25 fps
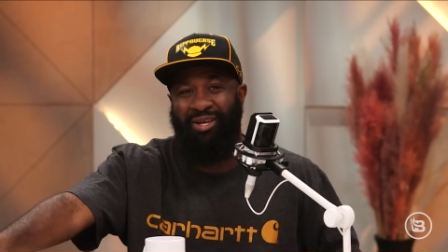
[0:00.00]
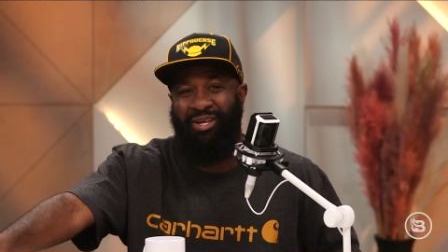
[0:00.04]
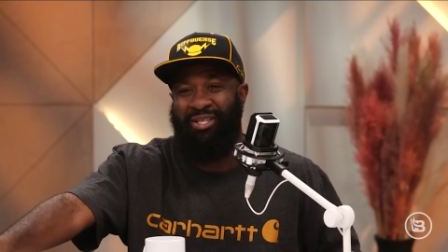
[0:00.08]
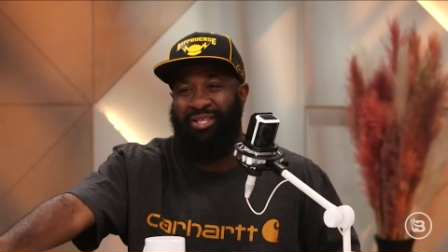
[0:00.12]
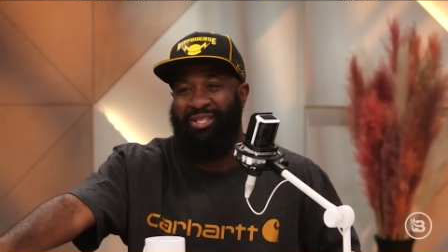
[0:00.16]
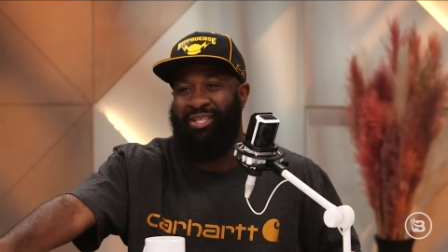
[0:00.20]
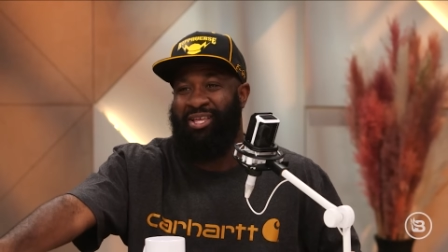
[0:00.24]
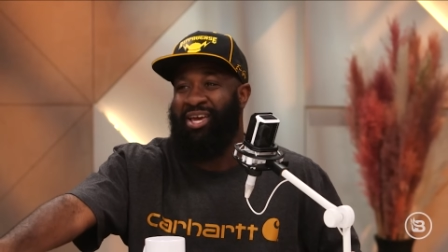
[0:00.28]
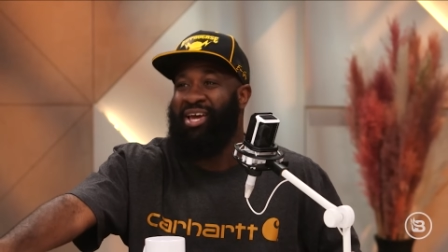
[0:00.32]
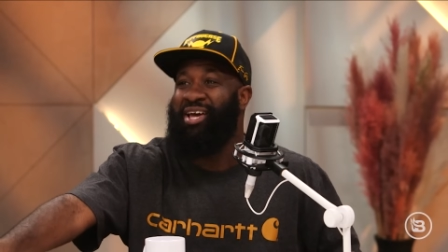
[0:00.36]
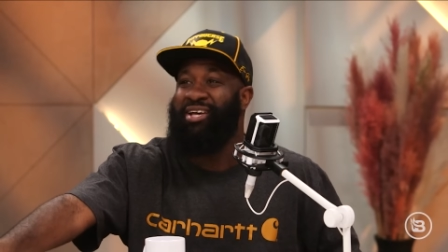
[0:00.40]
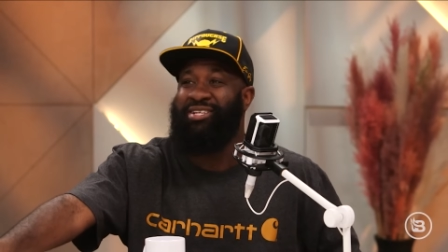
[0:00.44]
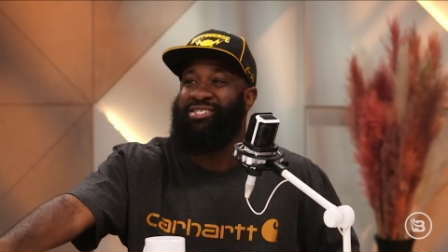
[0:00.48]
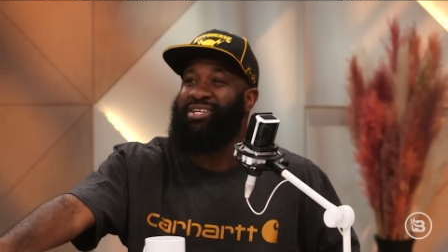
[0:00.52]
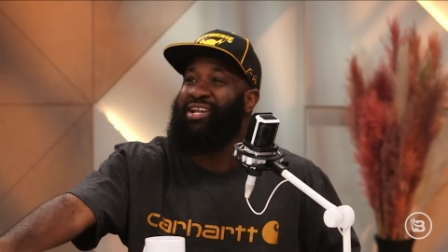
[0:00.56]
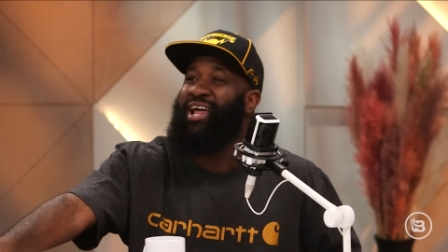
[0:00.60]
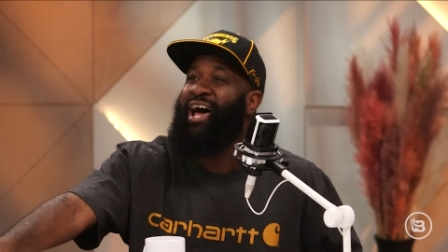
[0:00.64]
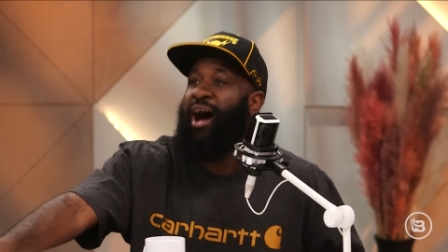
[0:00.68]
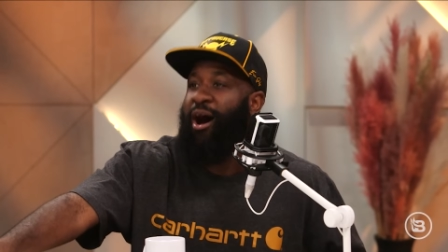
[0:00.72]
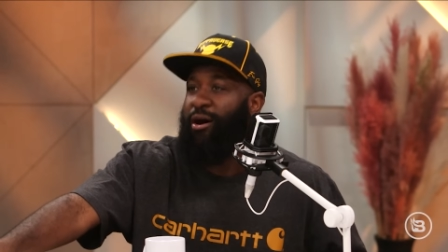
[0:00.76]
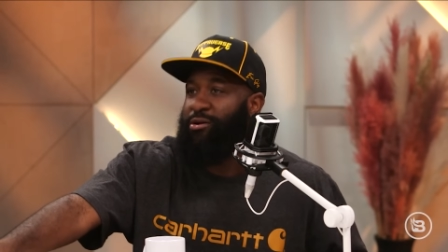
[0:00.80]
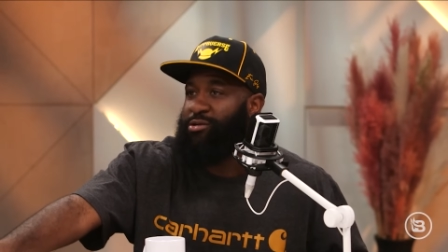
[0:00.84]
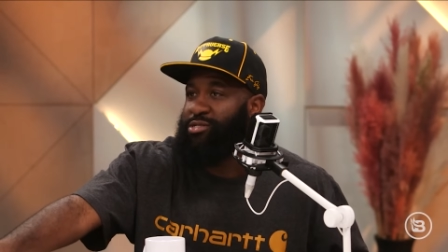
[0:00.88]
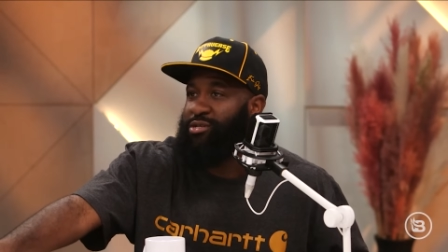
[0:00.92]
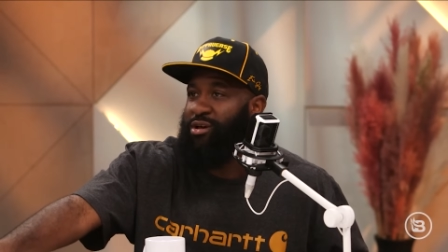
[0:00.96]
ins and
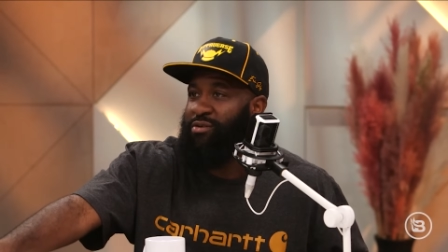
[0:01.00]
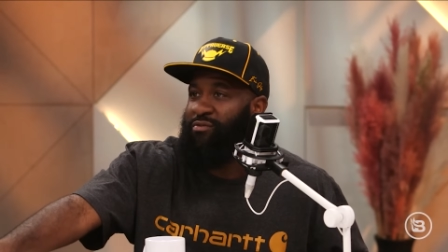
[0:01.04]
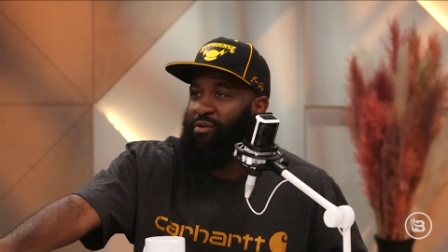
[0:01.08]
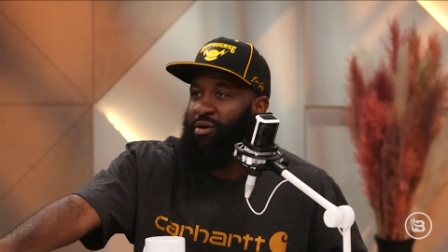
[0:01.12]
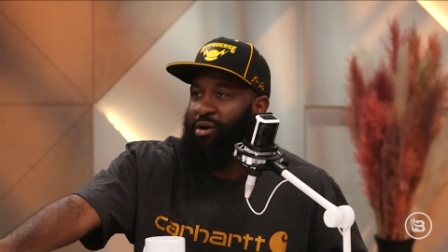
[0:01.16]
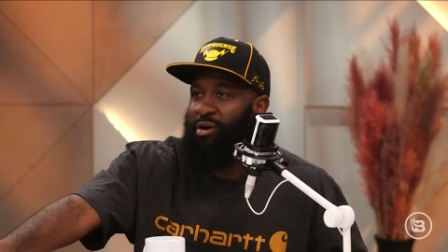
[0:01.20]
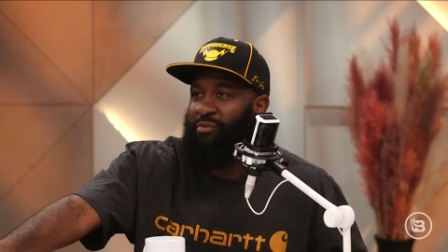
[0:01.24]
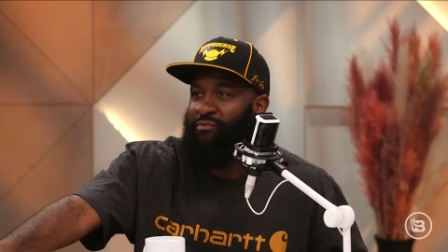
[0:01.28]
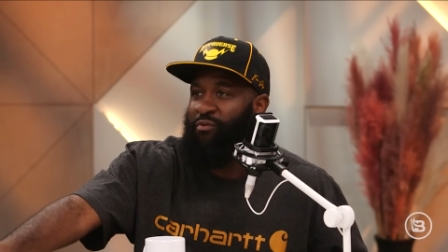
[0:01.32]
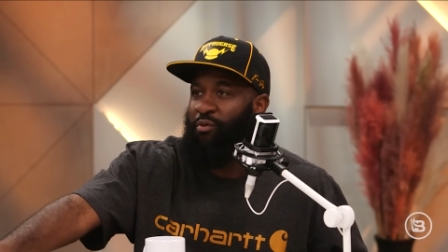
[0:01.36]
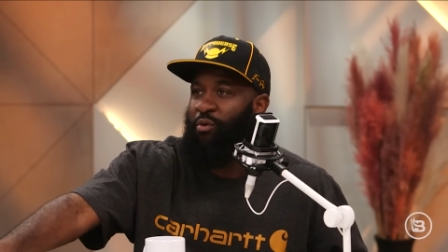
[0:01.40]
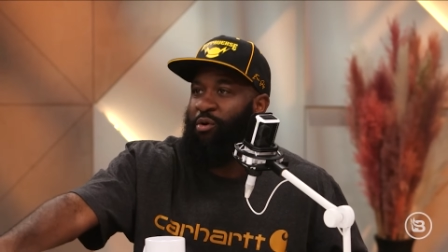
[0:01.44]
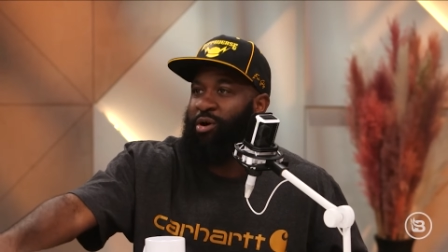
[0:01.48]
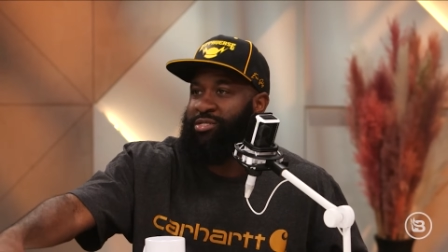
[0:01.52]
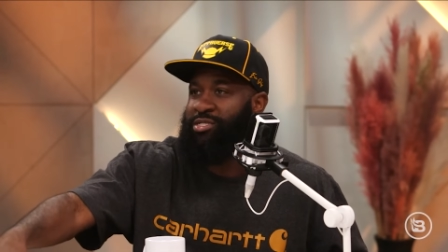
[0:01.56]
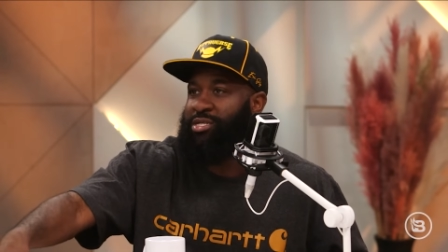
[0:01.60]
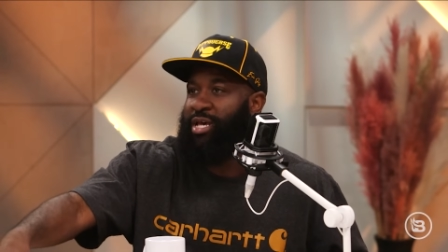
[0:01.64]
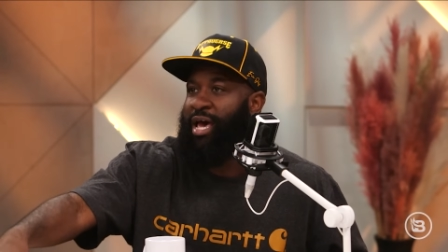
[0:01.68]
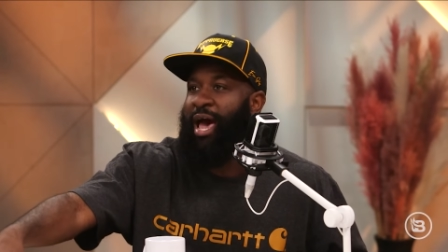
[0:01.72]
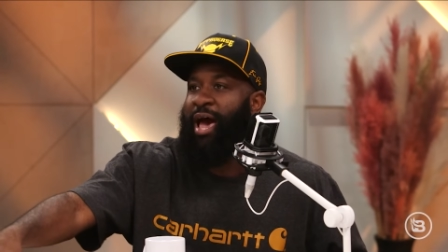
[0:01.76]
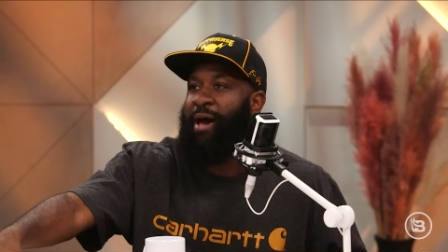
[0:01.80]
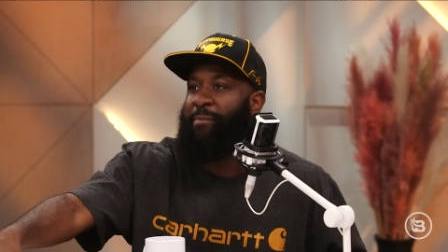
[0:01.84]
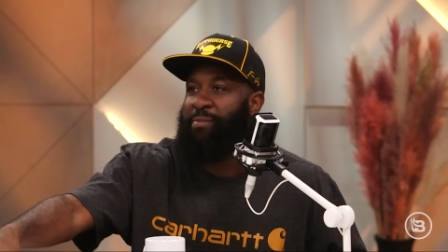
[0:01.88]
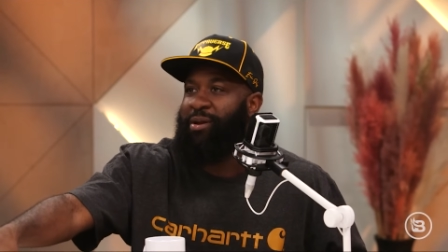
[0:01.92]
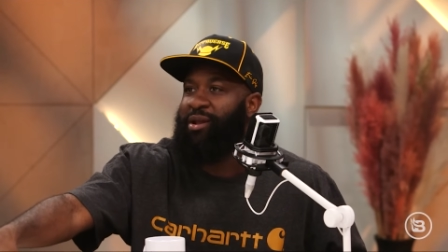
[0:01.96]
outs of what's
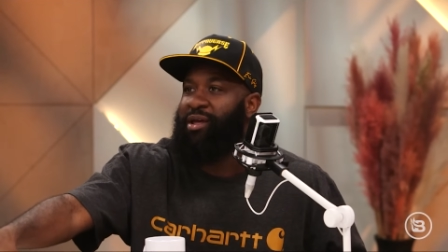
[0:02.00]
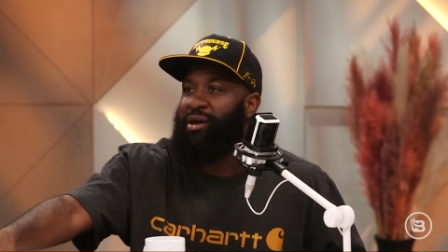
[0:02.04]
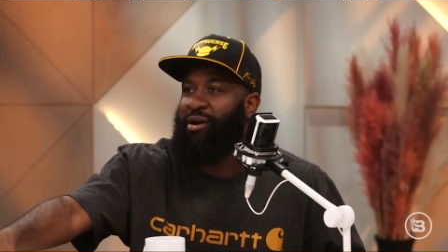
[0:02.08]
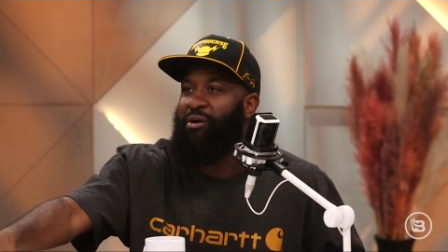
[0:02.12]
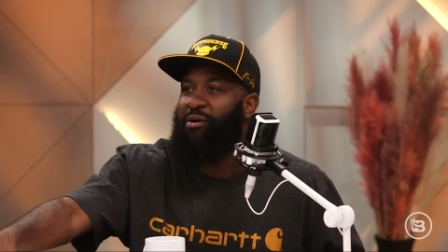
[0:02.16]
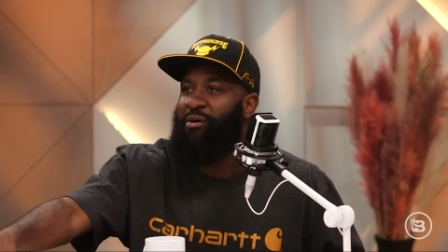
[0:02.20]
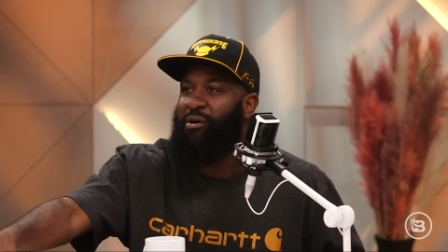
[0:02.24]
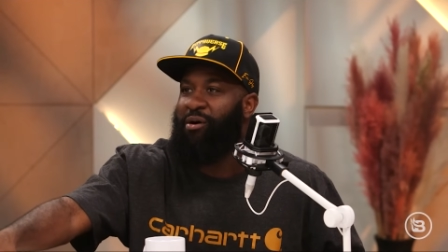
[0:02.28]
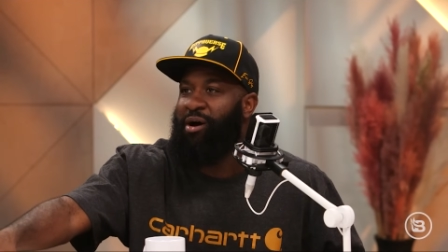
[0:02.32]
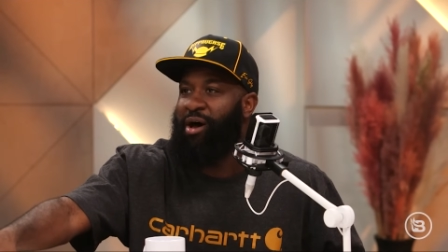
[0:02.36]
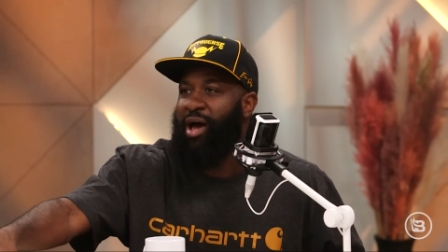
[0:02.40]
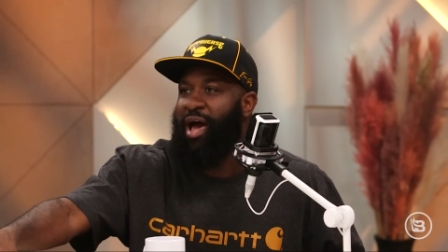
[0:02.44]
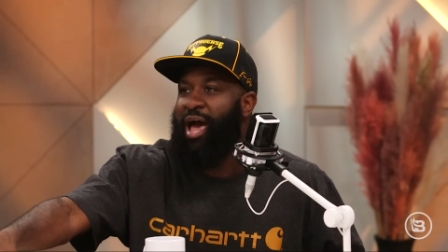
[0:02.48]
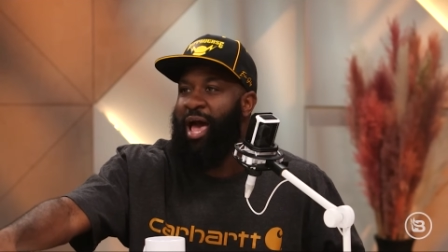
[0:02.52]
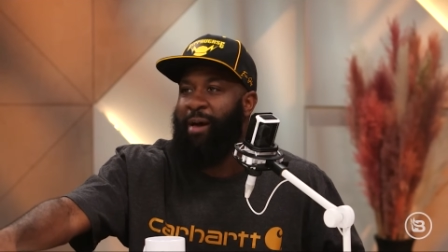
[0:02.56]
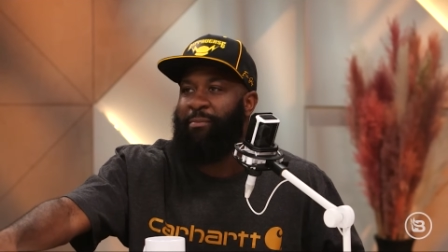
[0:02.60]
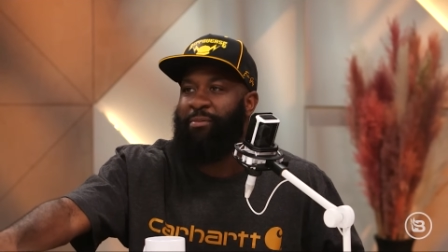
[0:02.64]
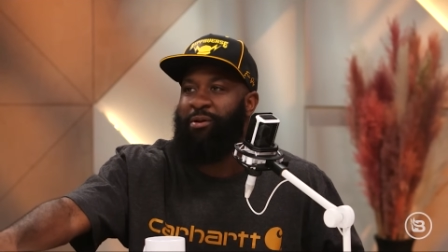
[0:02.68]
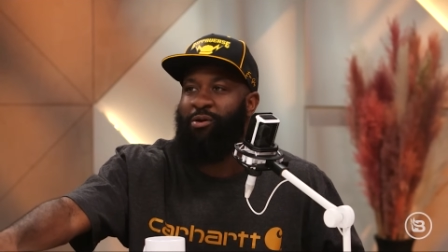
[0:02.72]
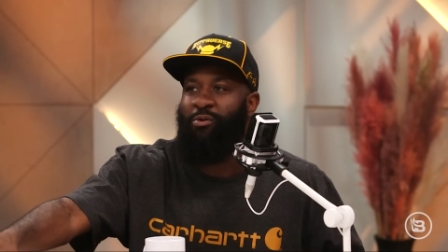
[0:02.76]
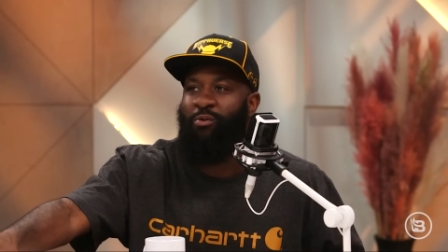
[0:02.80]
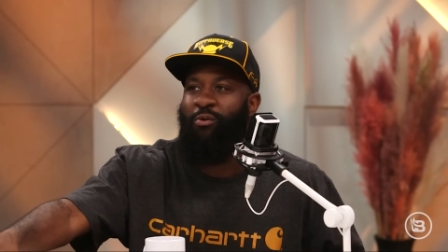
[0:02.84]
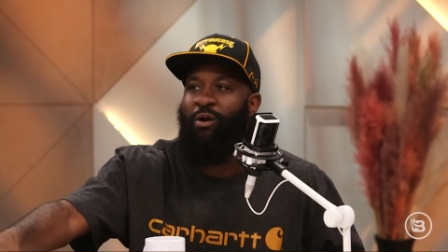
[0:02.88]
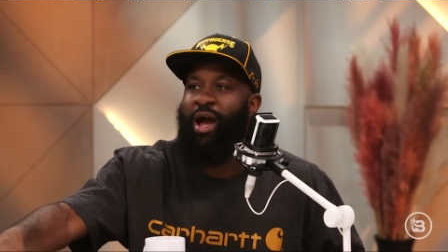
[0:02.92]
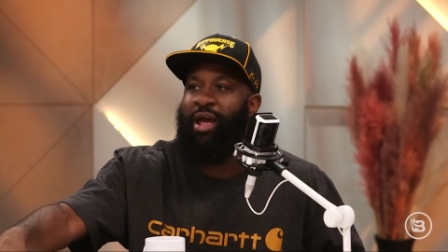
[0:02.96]
happening
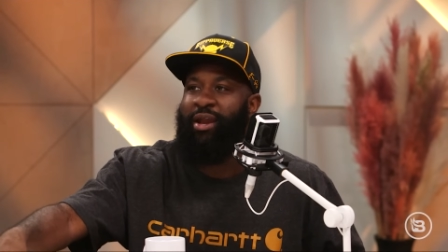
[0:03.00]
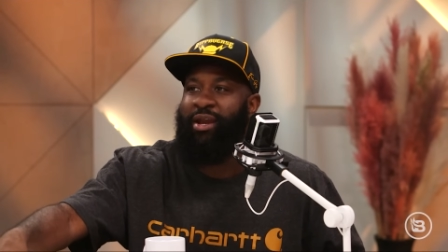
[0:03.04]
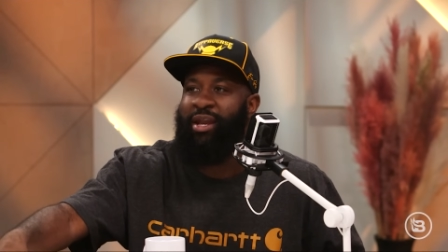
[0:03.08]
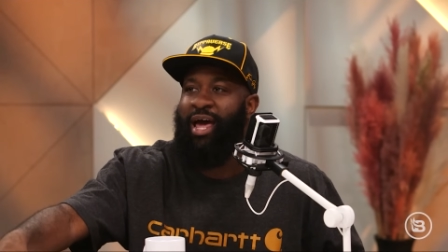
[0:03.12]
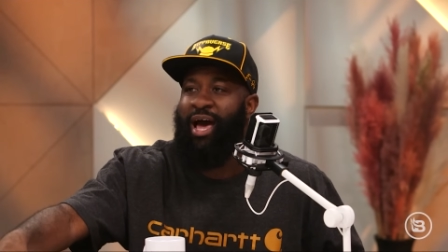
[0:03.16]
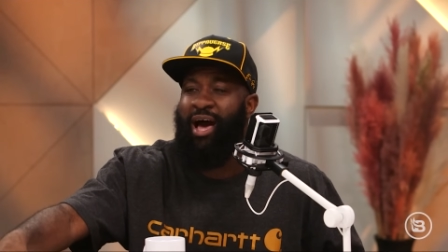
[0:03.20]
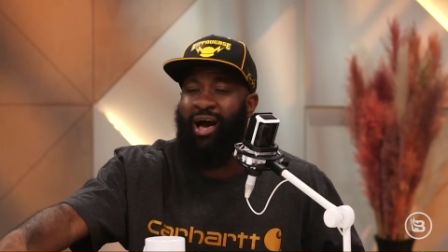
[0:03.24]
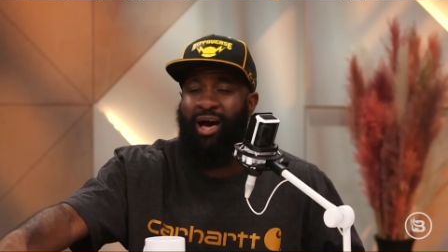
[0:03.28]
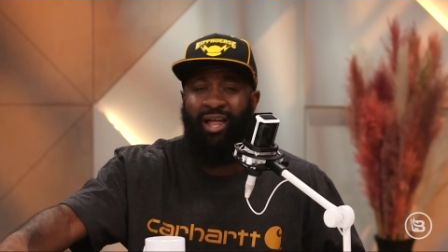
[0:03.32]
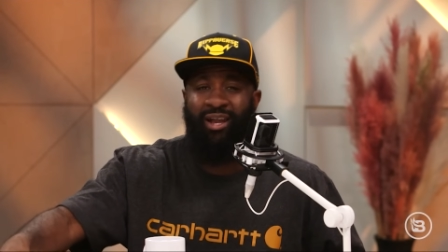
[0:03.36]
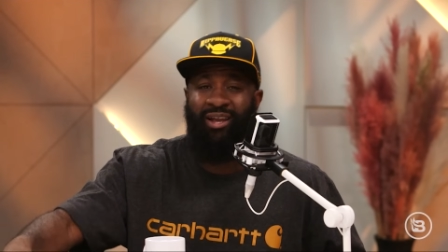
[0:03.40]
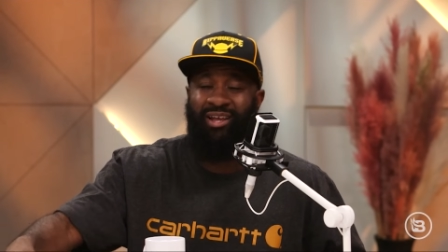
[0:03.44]
right now,